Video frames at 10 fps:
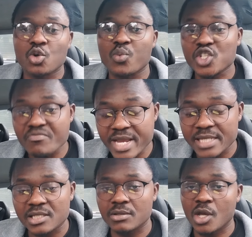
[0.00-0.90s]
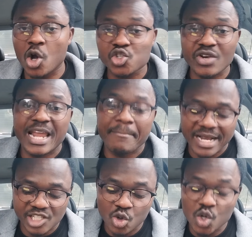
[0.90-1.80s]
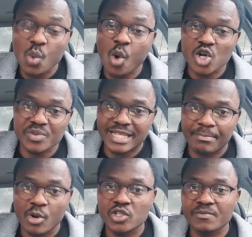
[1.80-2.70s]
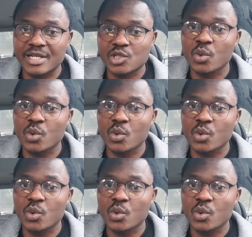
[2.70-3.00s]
So which means Austrian embassy only works with appointment.